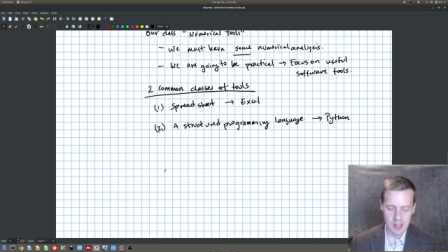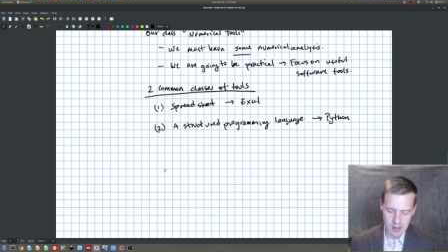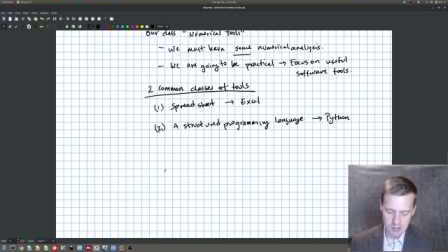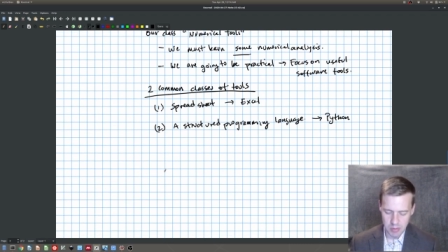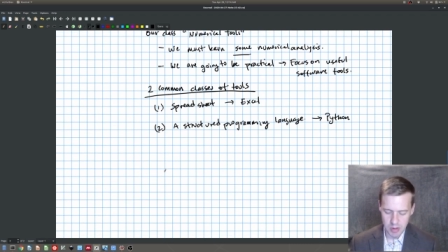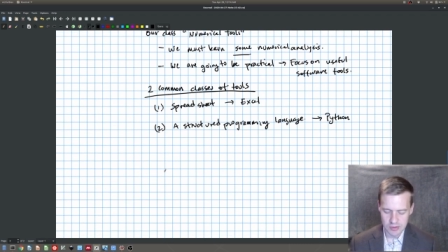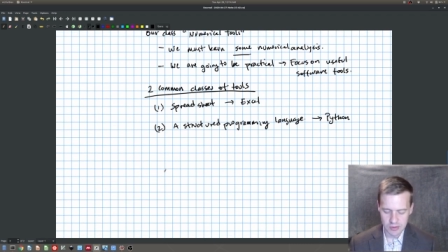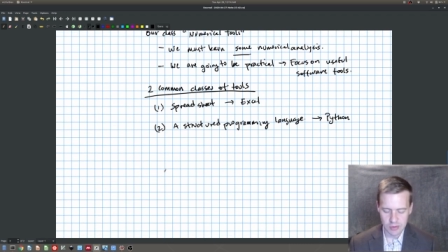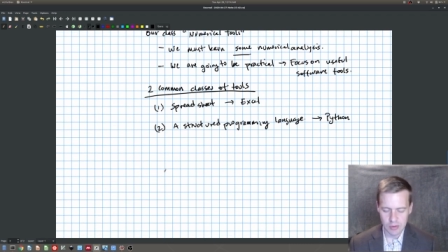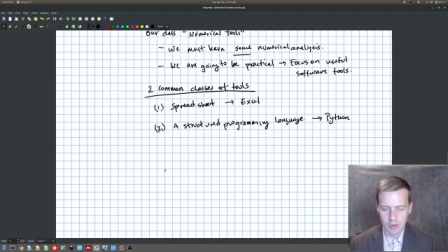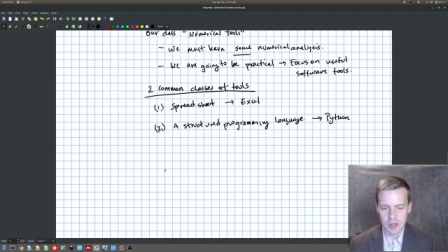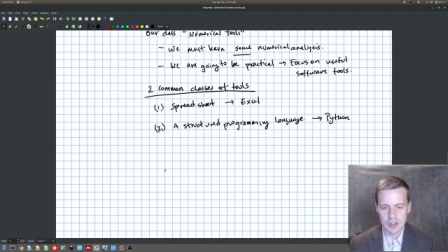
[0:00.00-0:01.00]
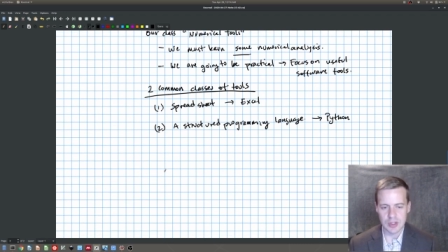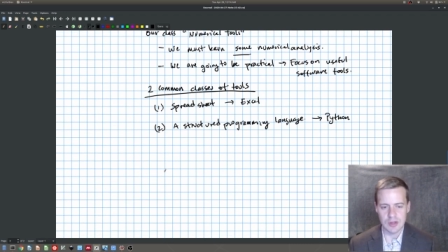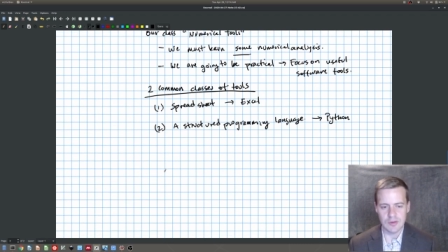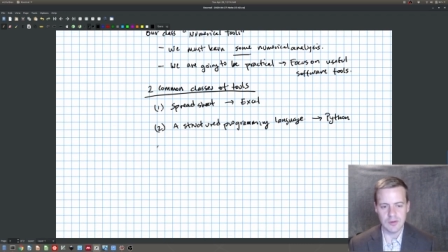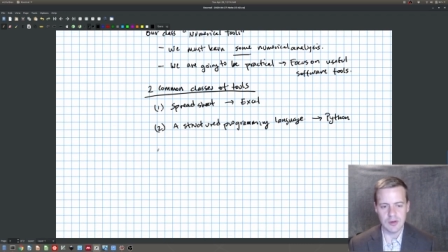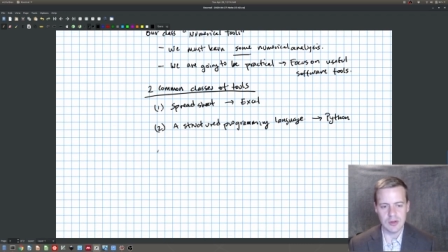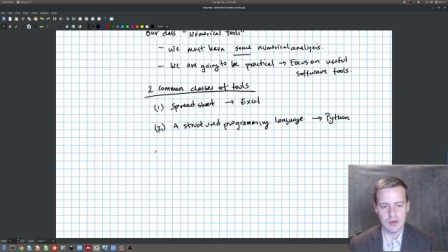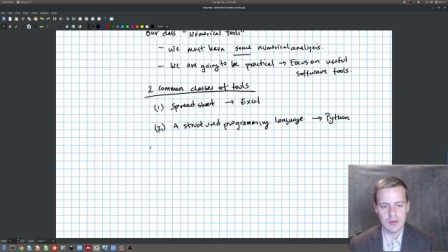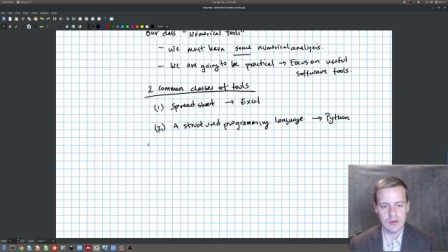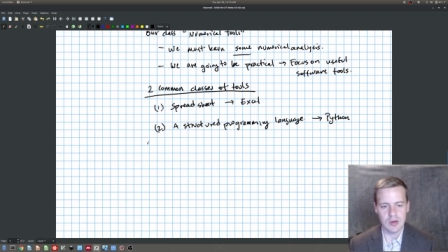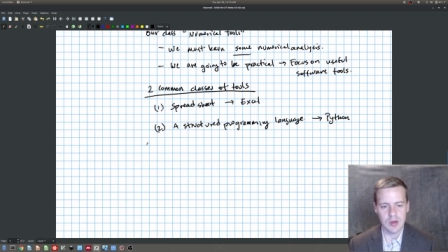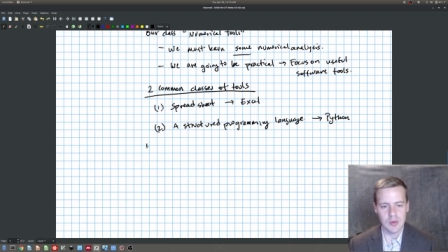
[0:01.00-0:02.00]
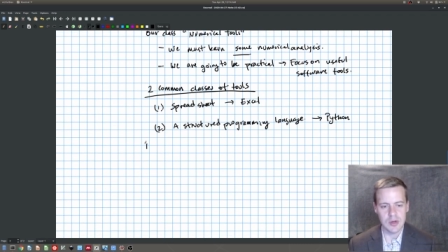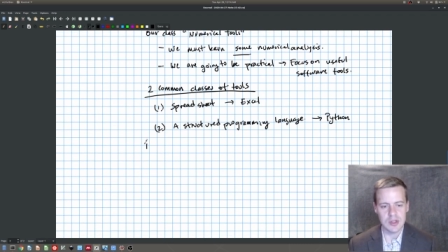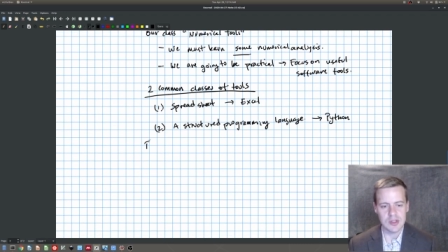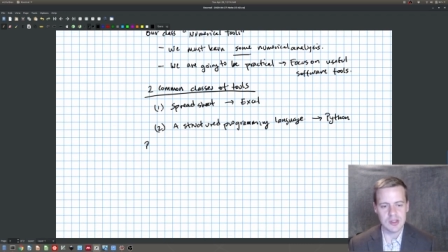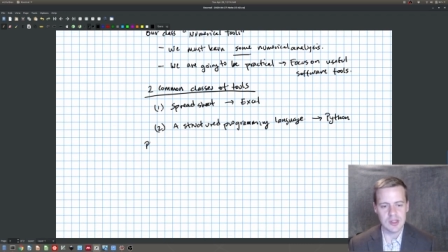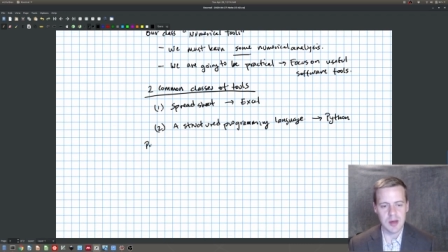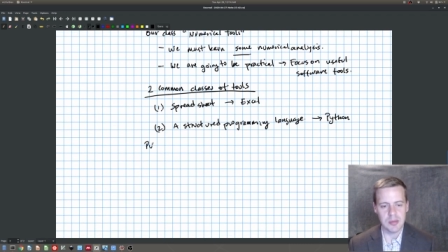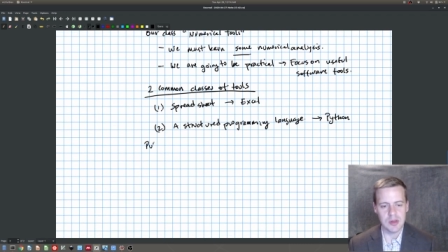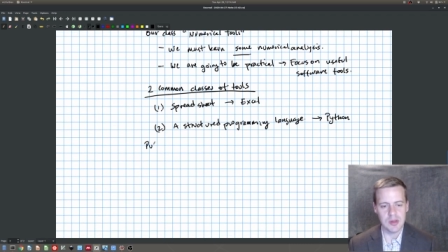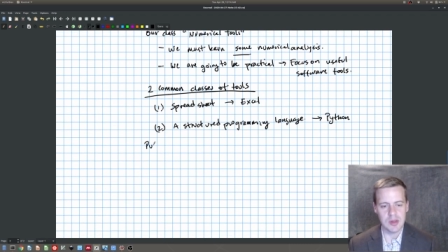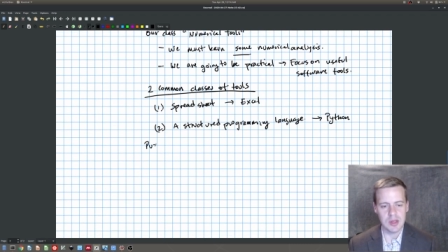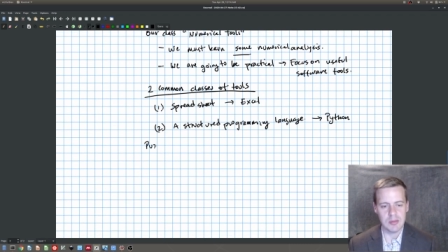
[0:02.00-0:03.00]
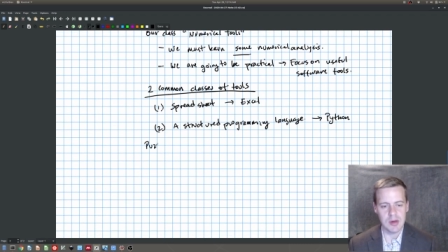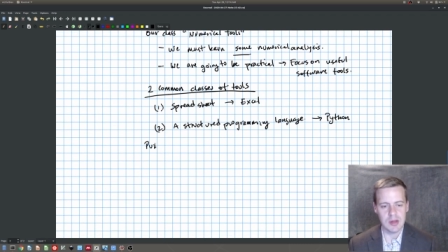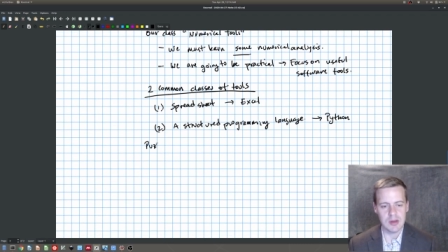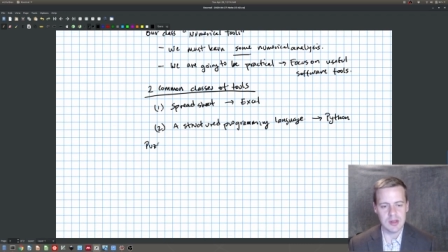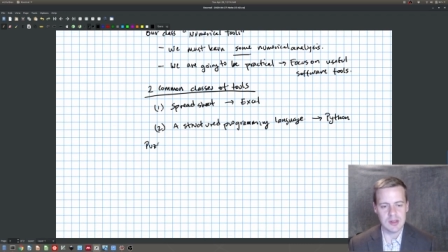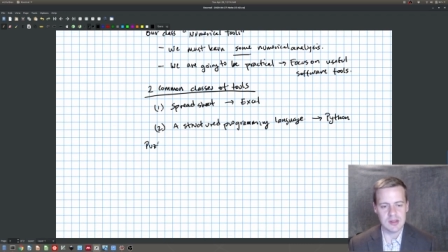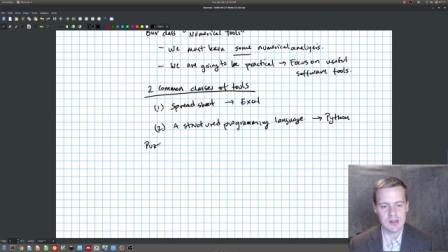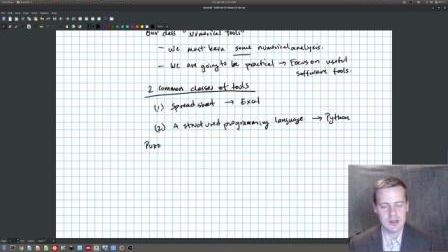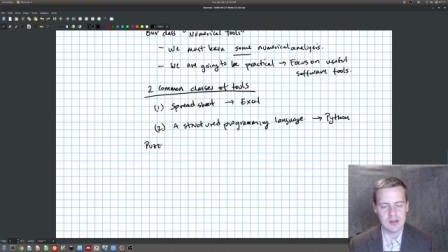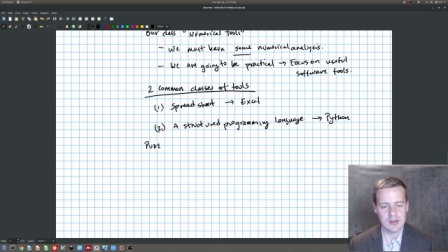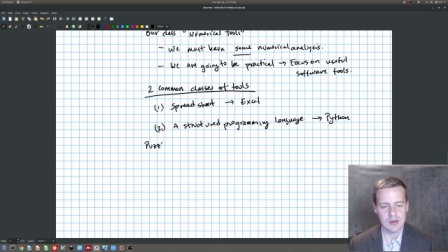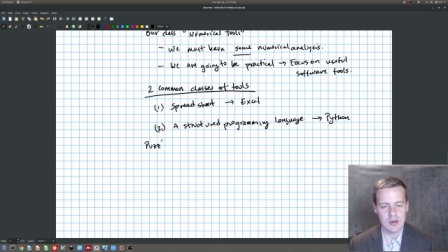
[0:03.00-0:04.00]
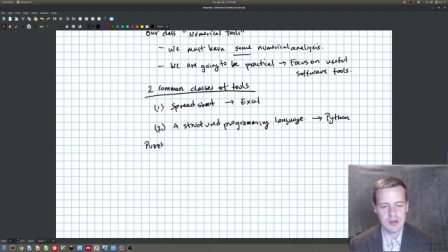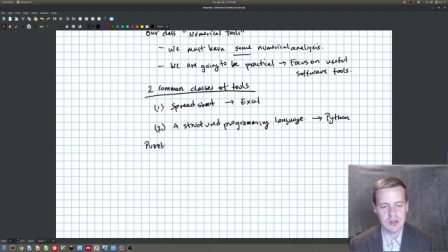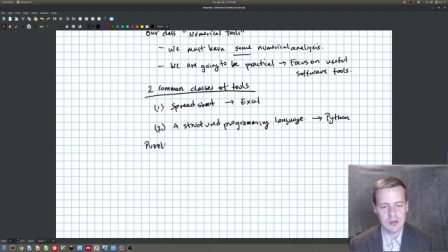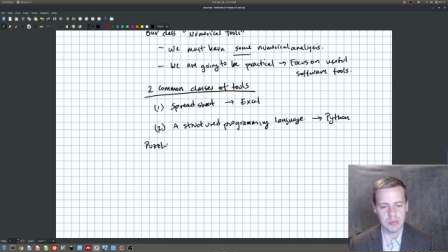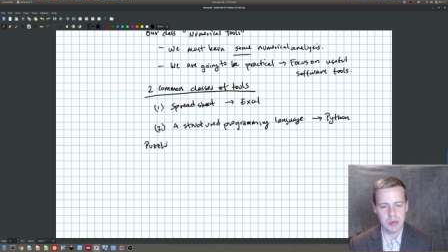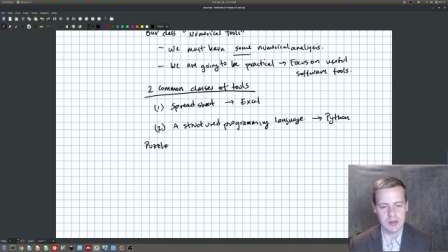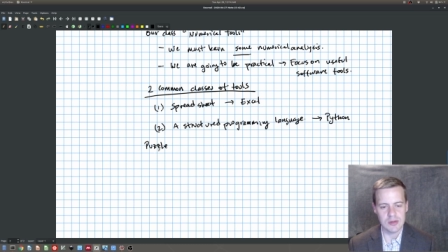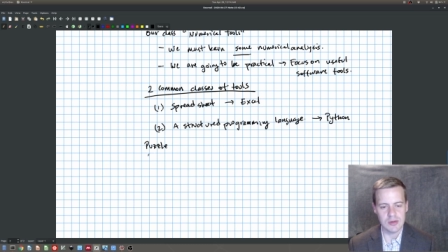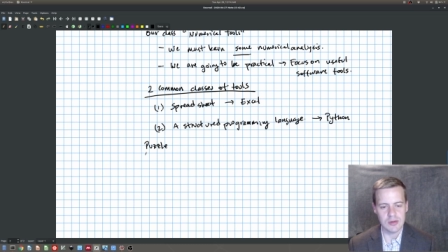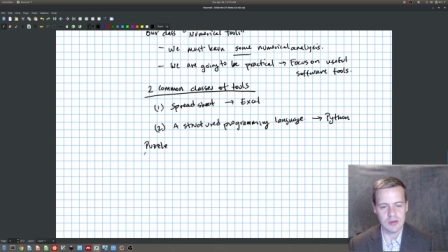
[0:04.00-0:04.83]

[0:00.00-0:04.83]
puzzle question for you. I want you to stop and think about this. So here's a puzzle.